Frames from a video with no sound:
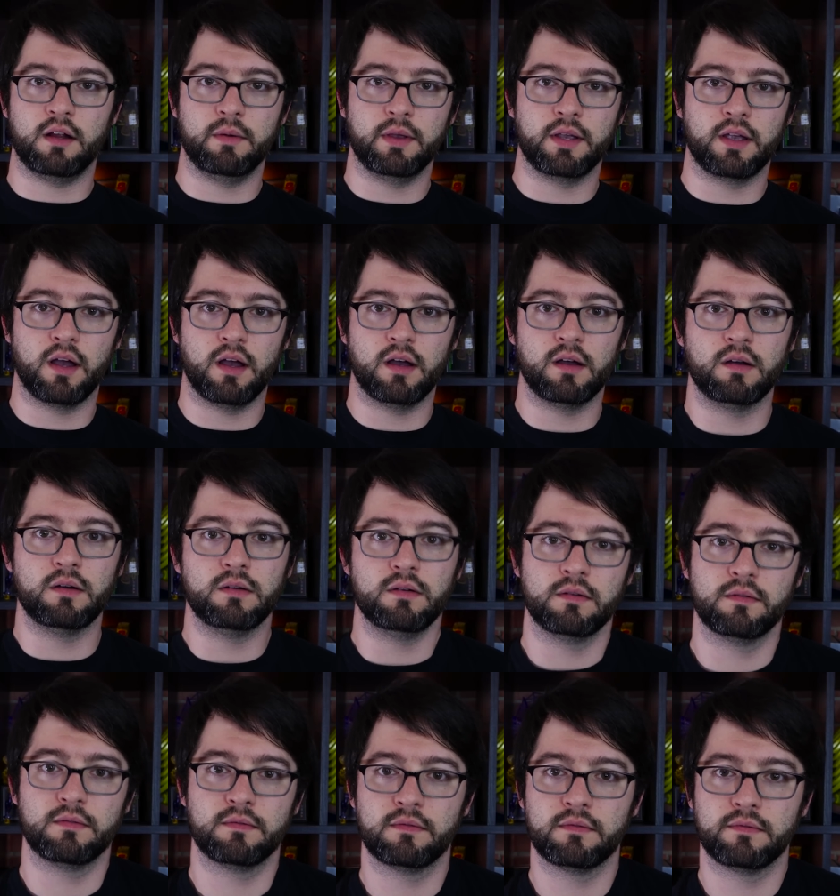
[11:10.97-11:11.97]
here we go.
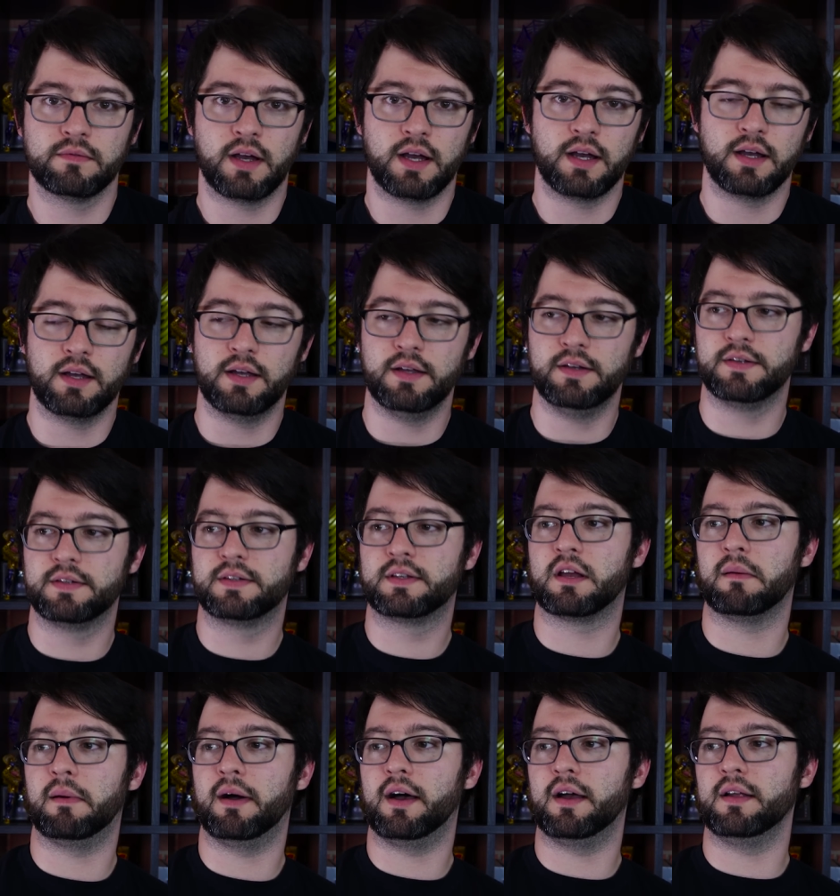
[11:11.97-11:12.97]

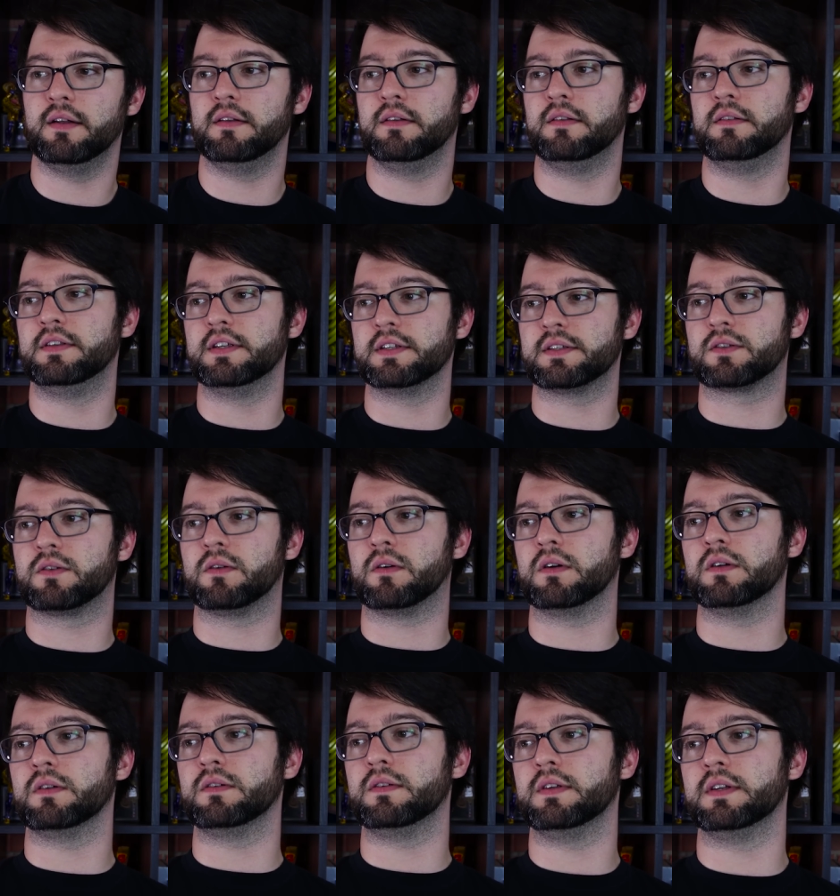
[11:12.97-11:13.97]
Come on,
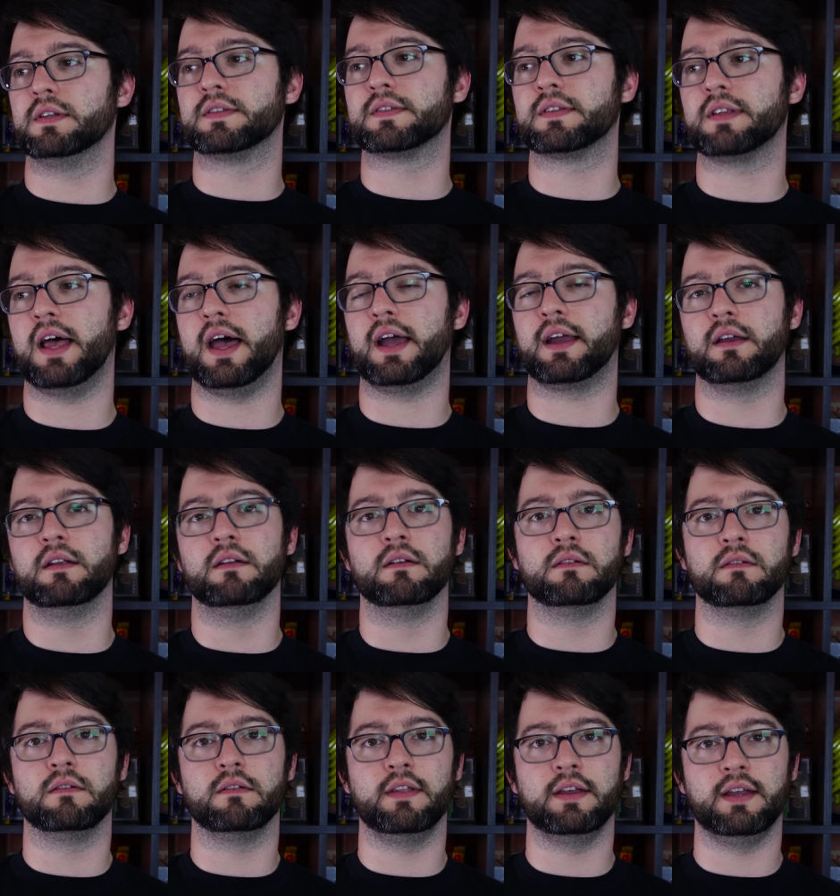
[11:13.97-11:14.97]
Discord is
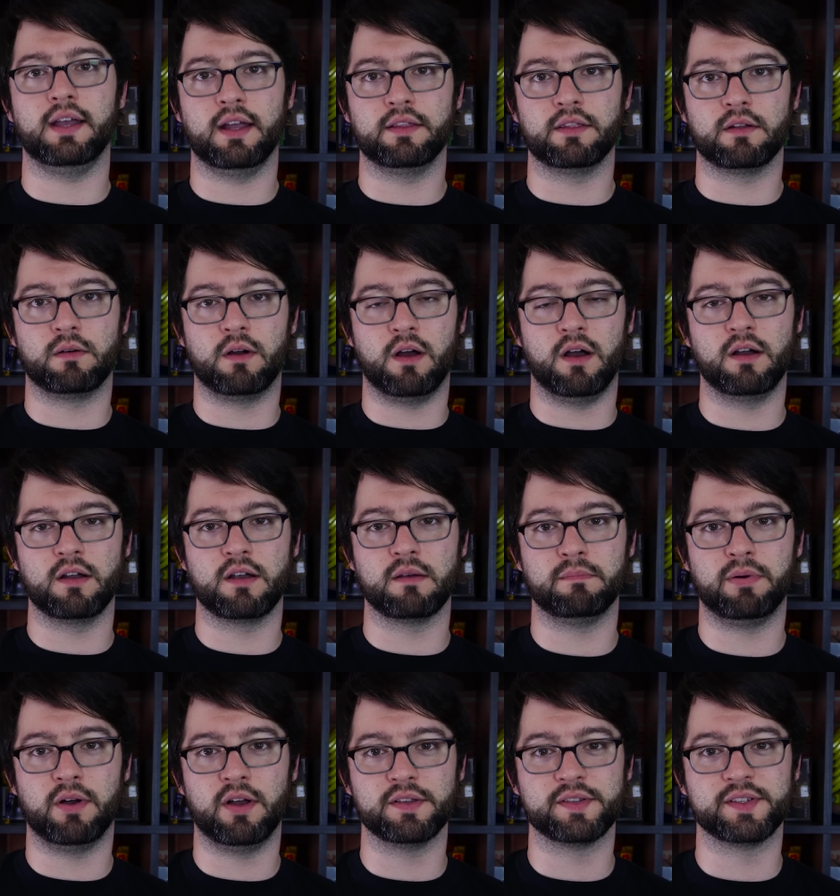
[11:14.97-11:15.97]
slacking. They had the wrong
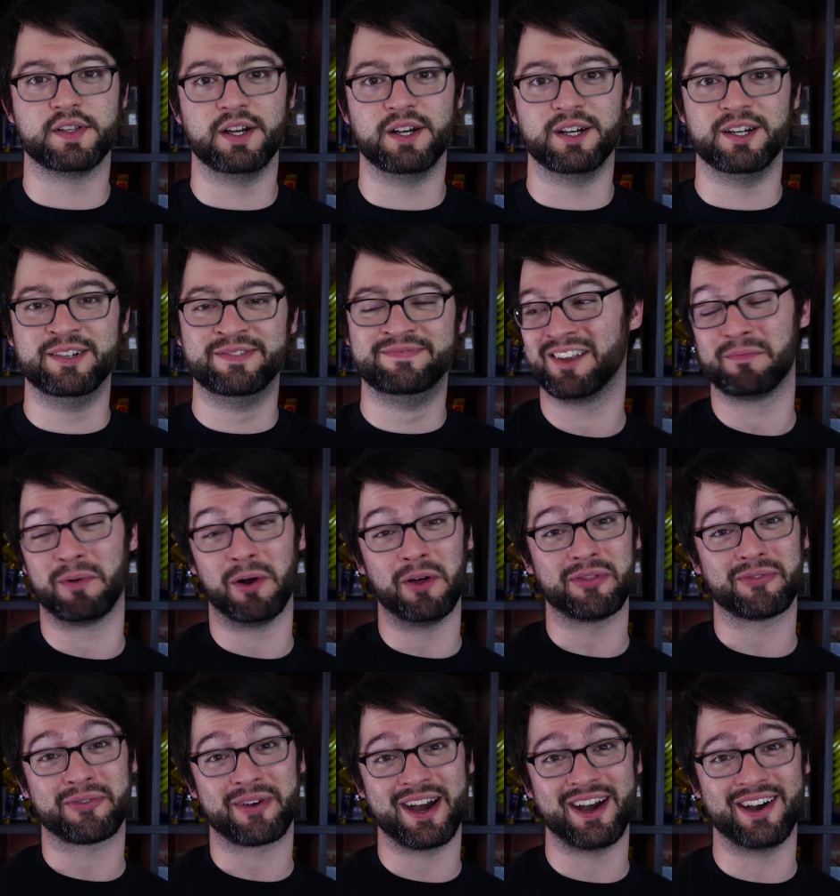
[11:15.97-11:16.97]
compulse here. They're
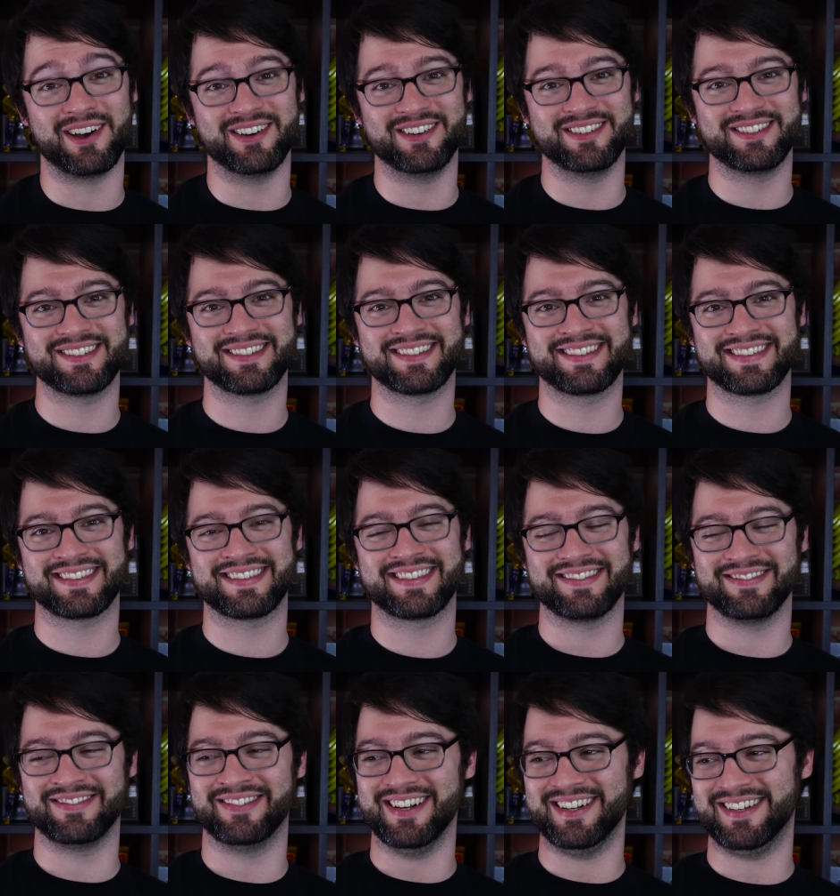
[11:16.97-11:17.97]
both
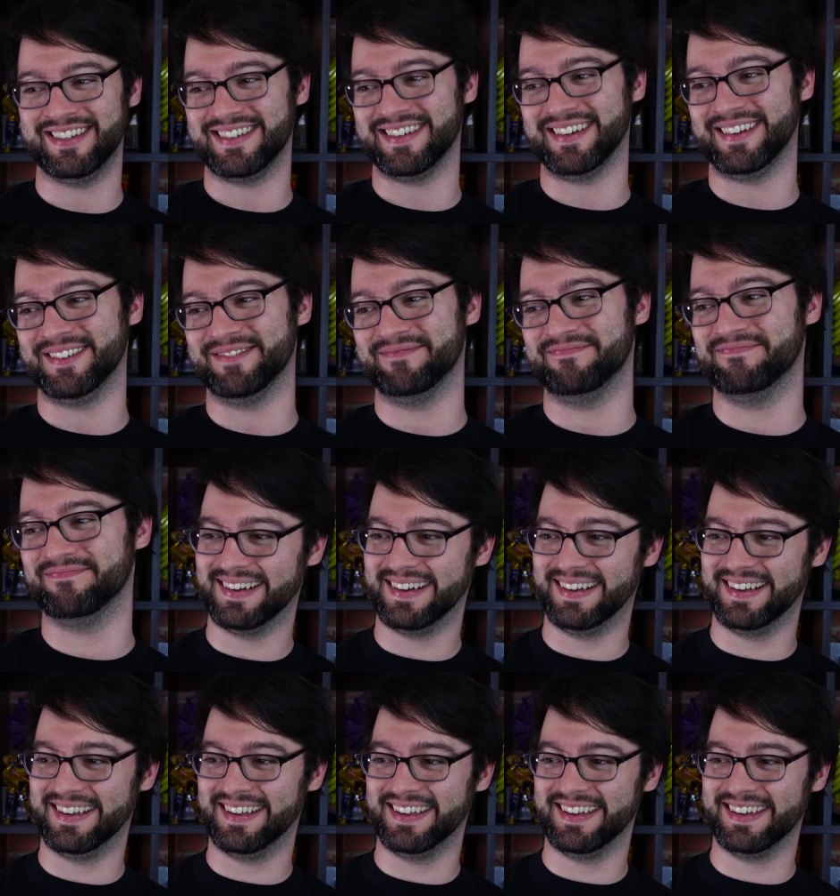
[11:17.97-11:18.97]
rares, which
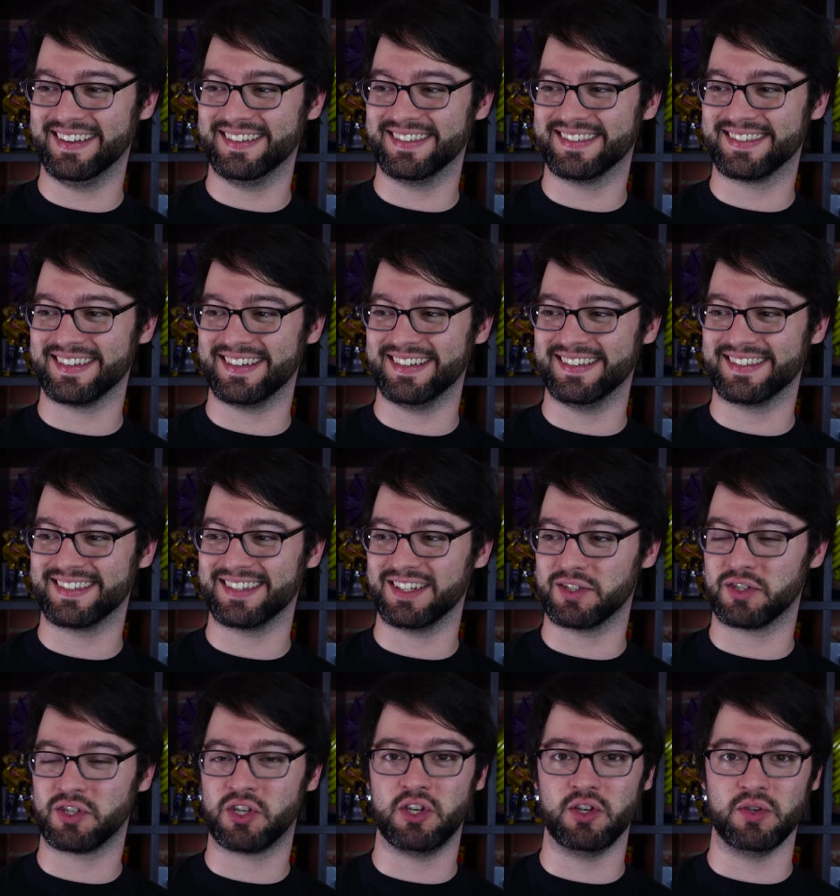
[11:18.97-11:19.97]

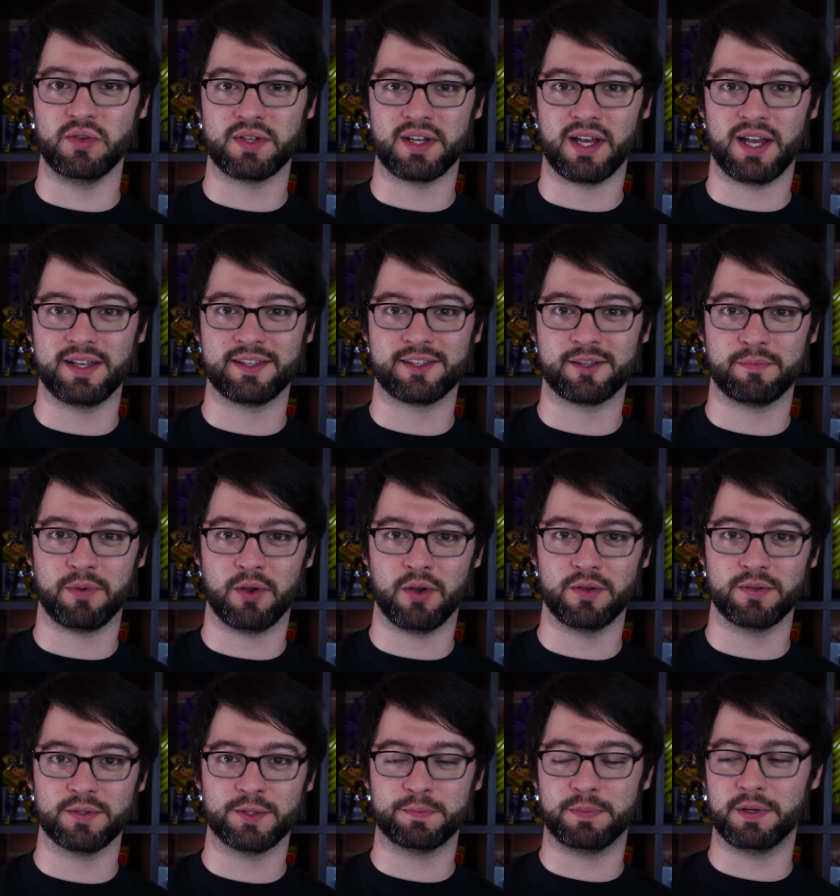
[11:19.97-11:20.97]
is cute, I
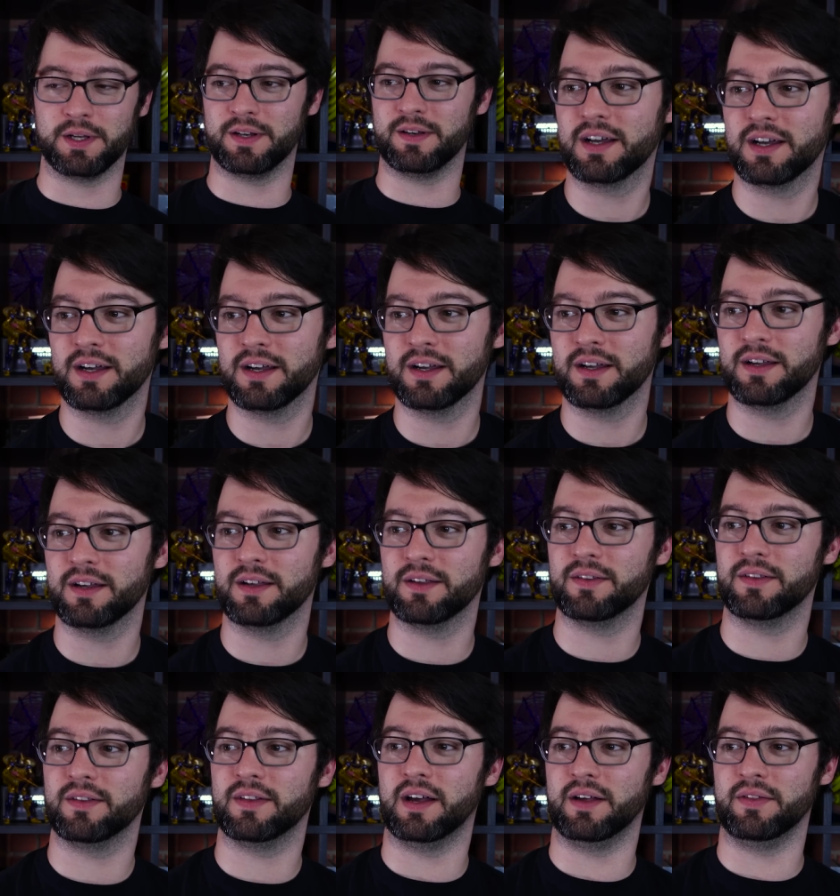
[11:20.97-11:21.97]
suppose. But
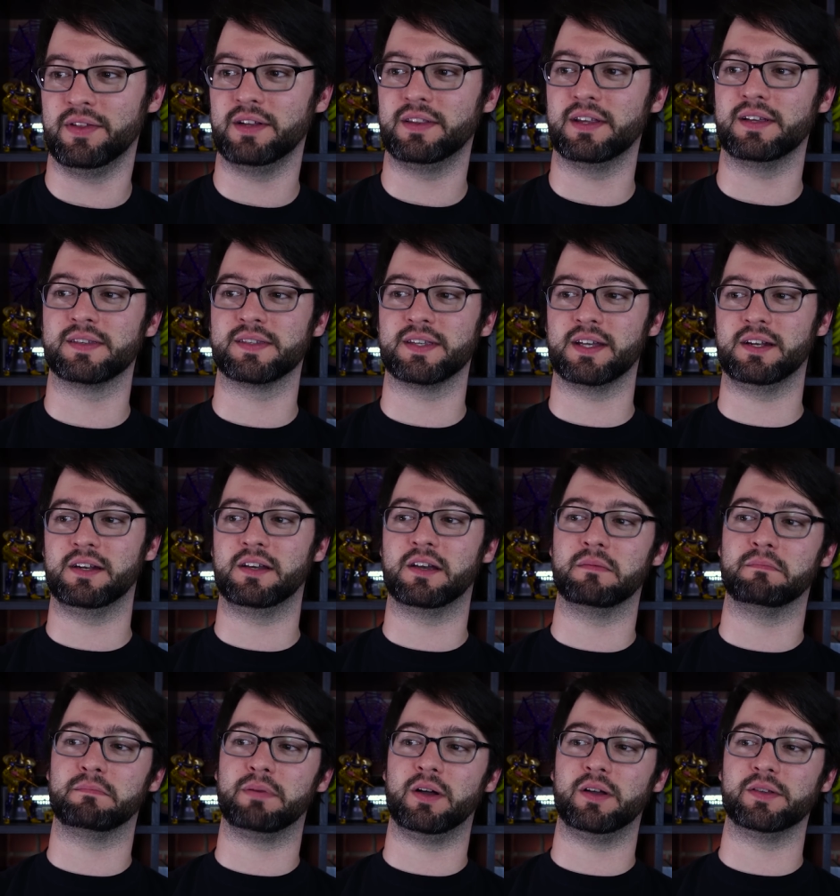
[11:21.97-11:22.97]
I think they said
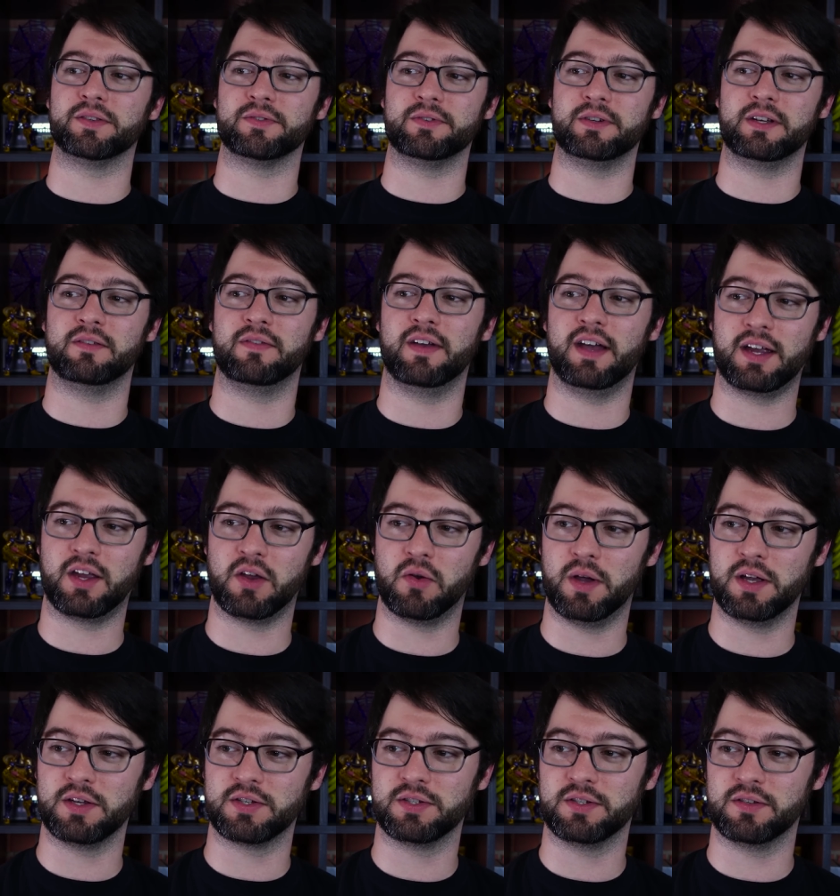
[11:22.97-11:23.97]
compulsory
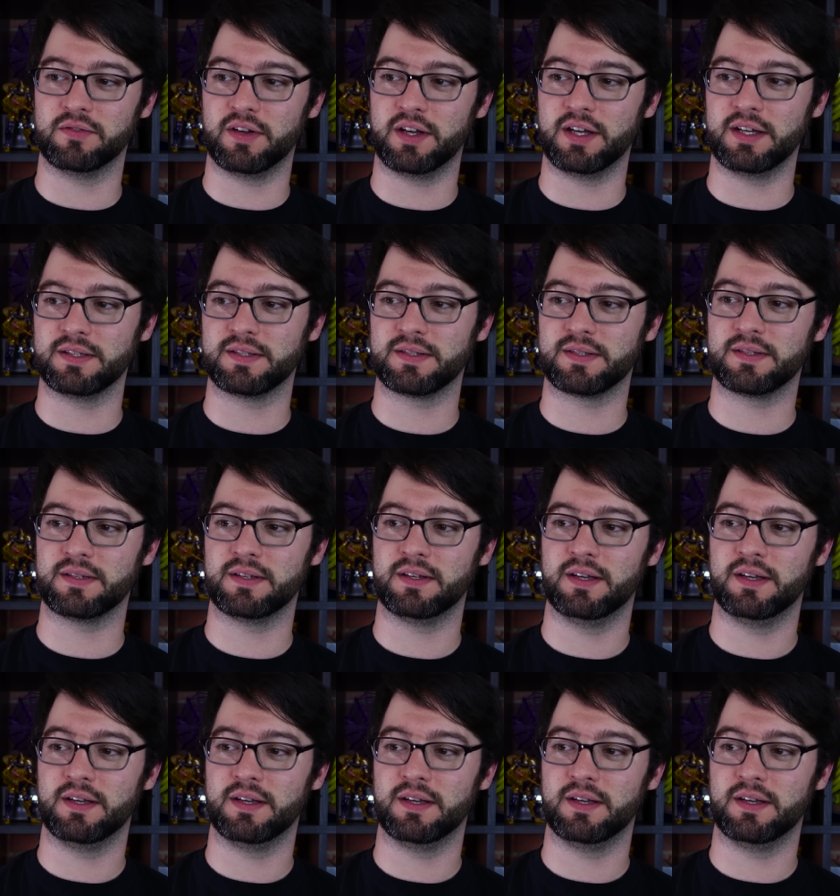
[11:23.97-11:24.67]
evacuation device,